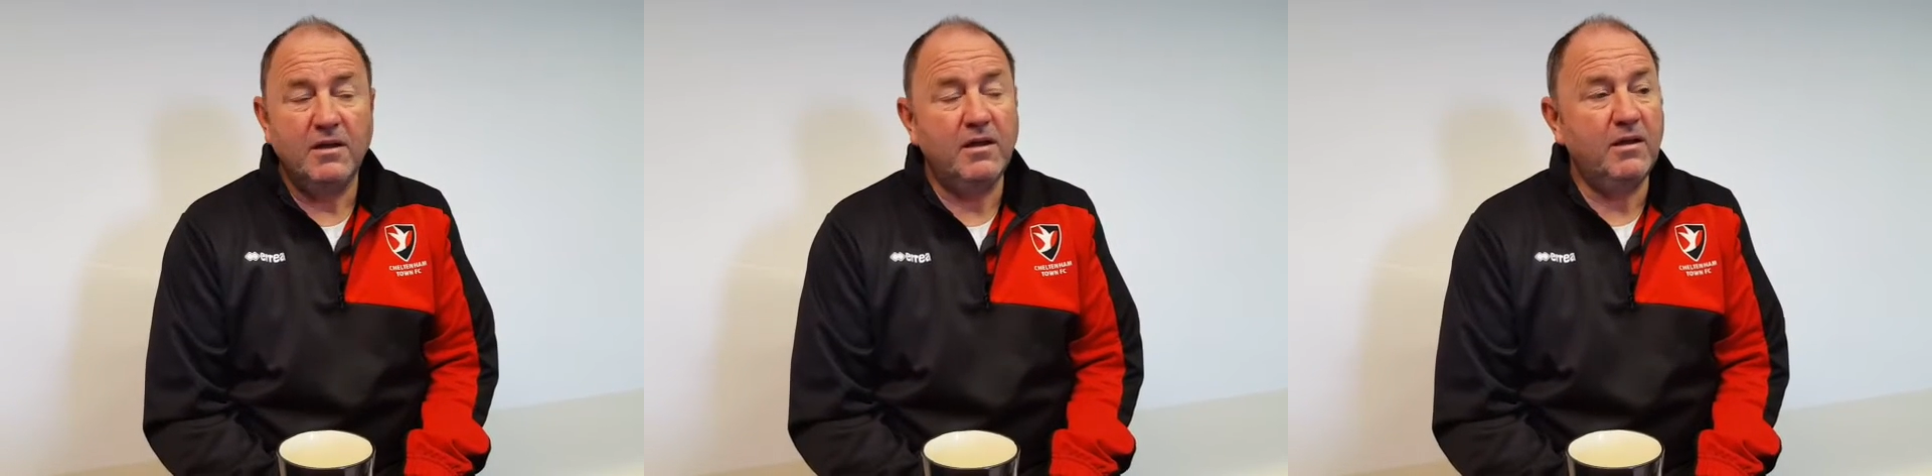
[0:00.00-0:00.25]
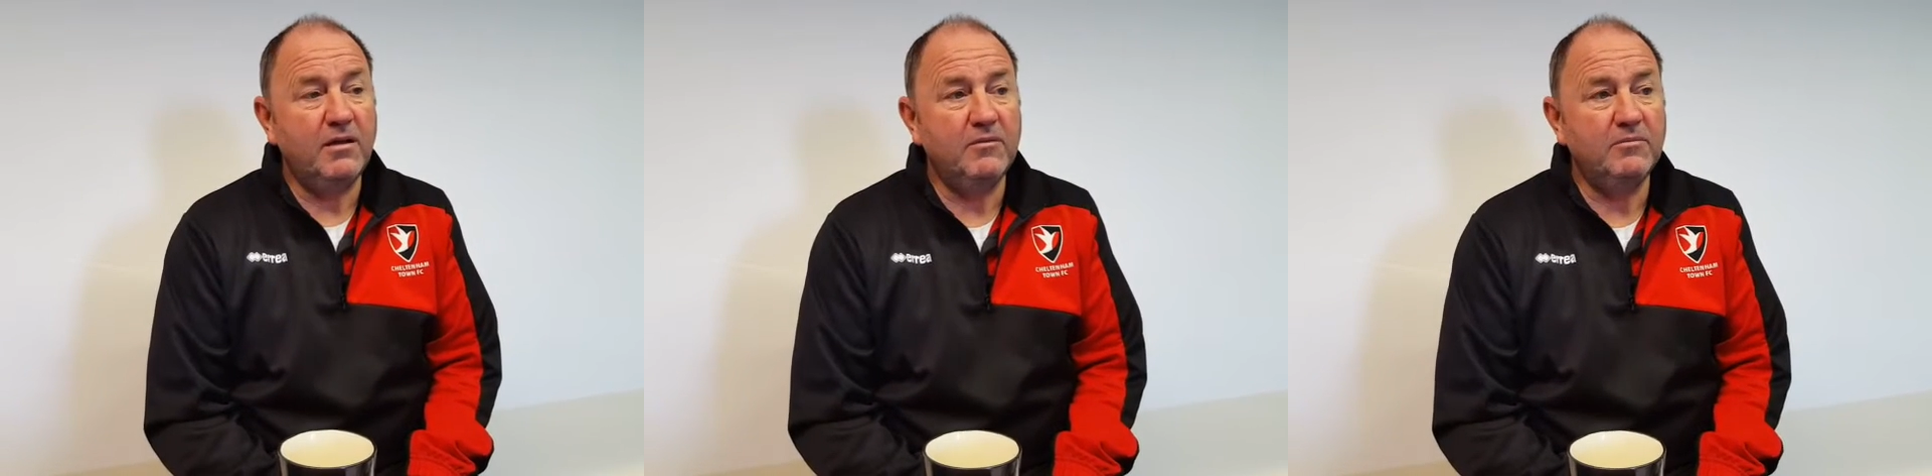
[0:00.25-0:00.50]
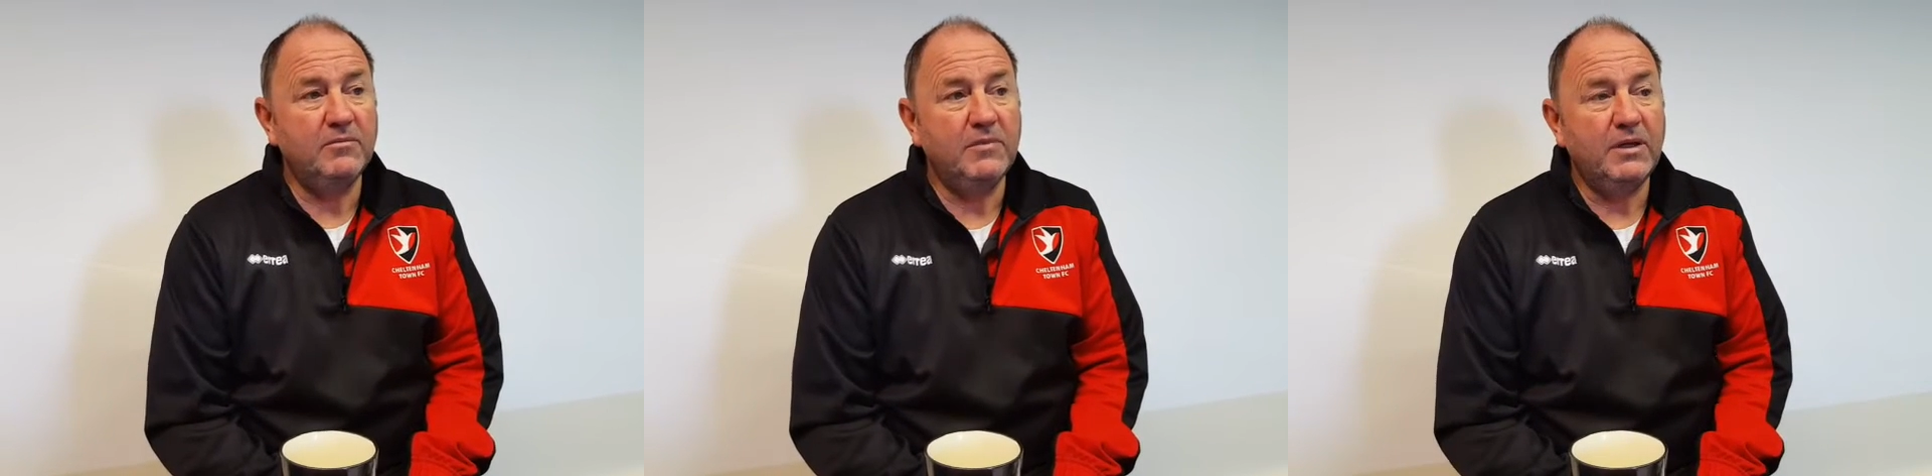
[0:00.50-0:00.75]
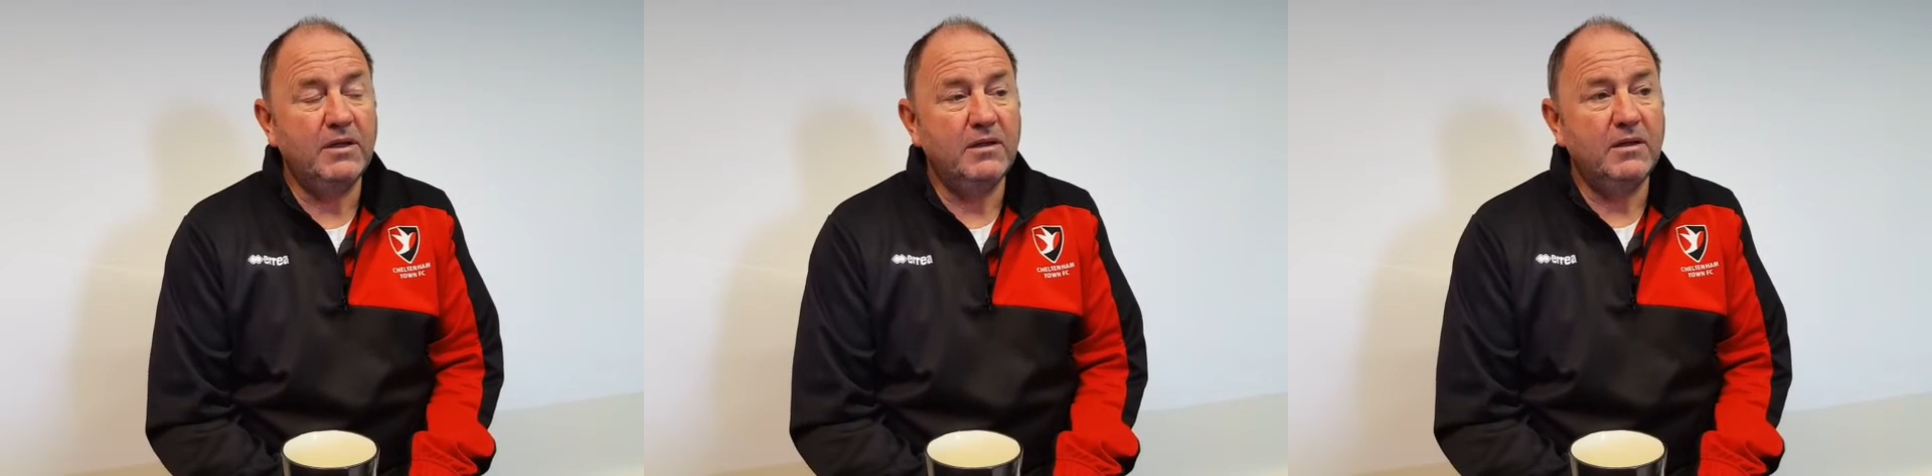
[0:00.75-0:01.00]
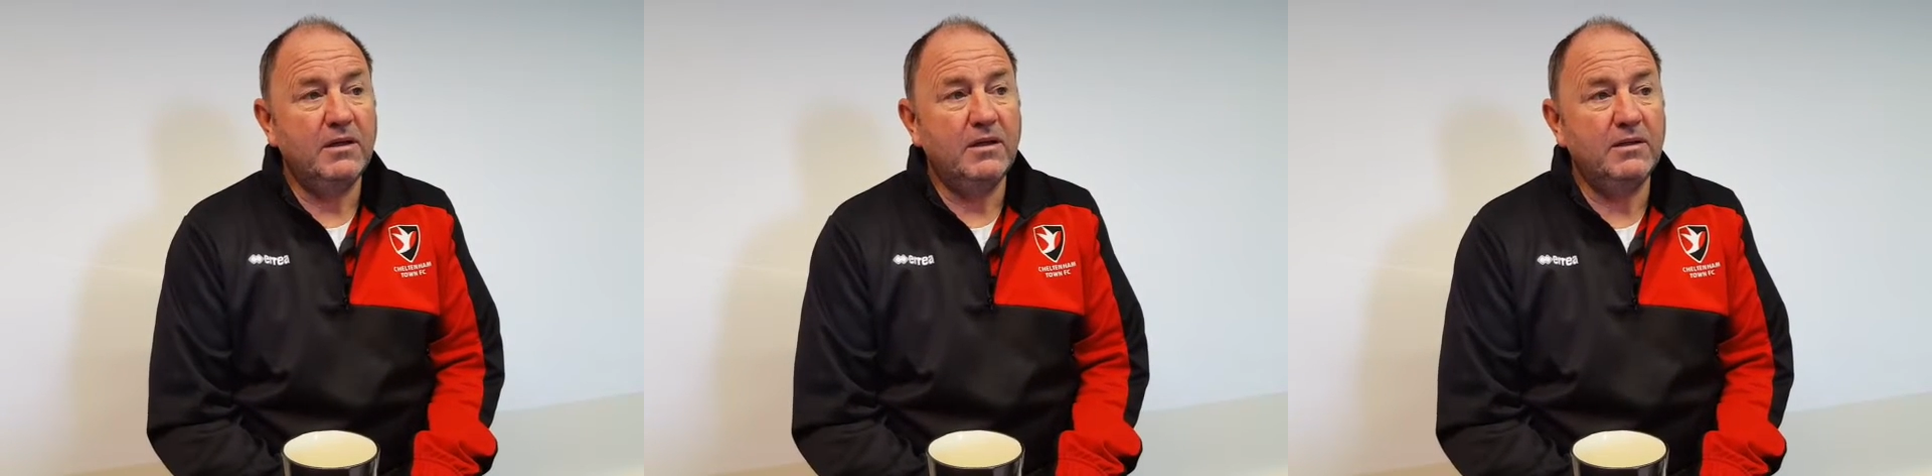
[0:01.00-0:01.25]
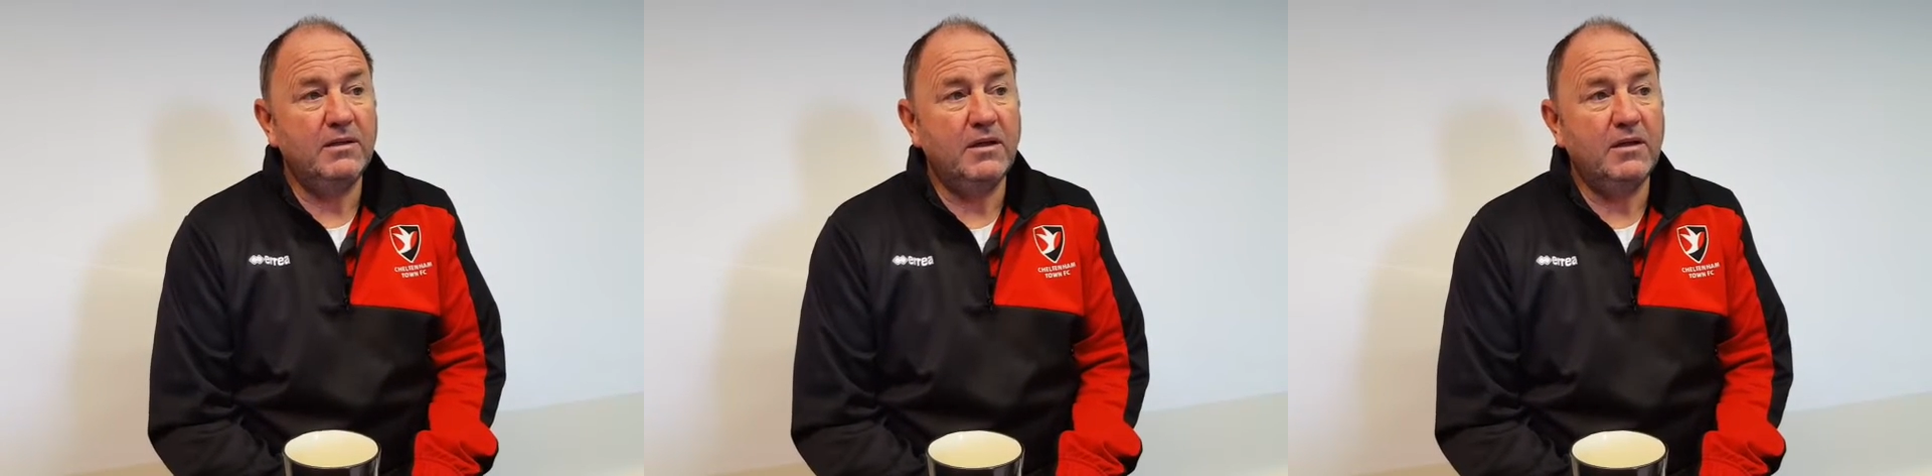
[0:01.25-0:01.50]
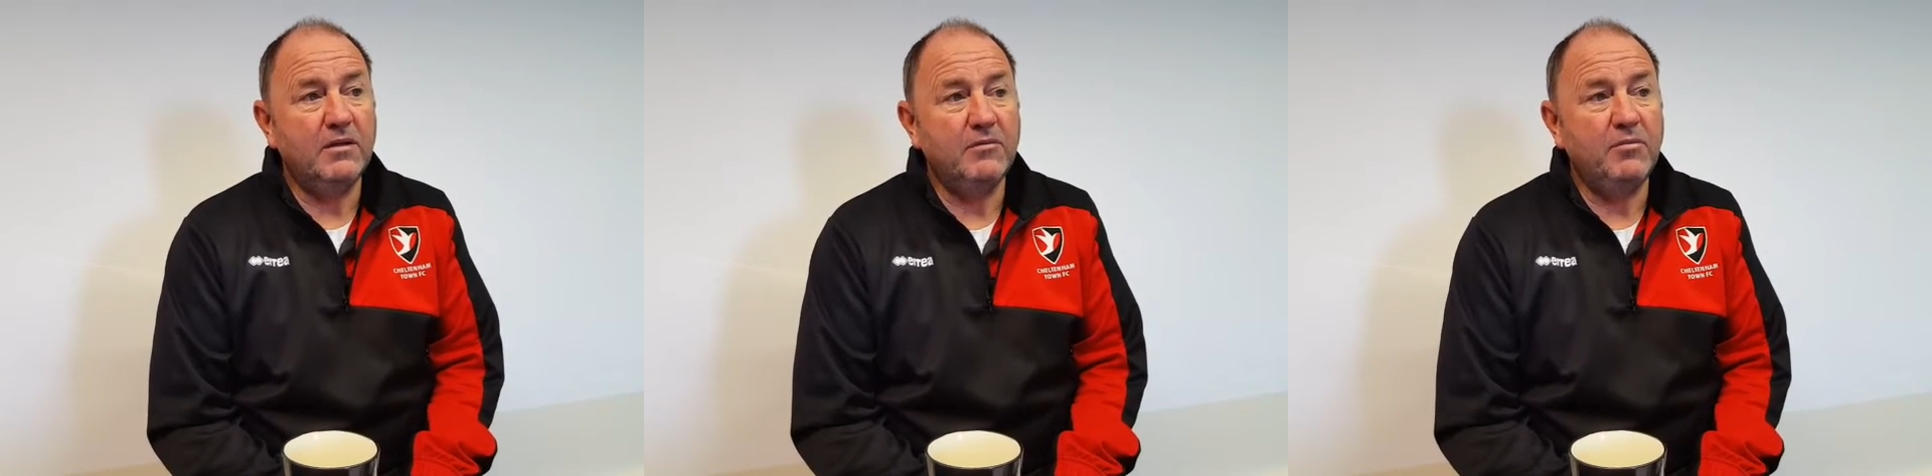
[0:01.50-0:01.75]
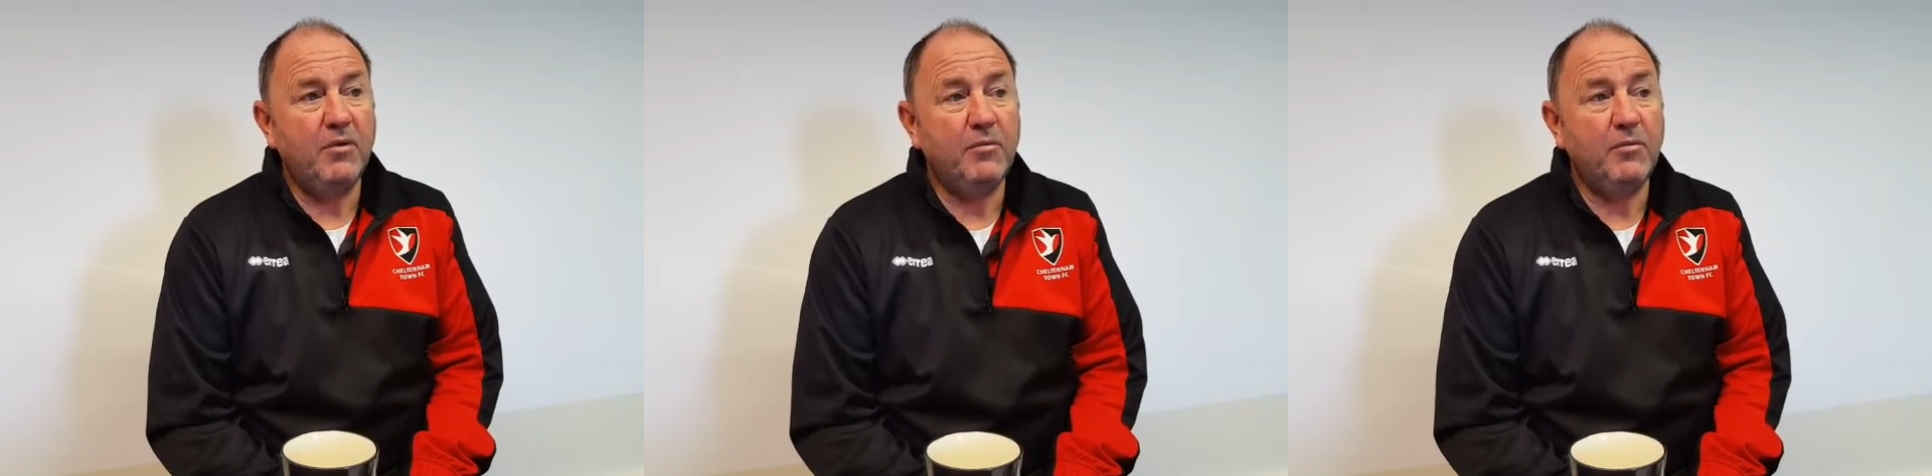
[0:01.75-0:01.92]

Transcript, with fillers: Um, and uh,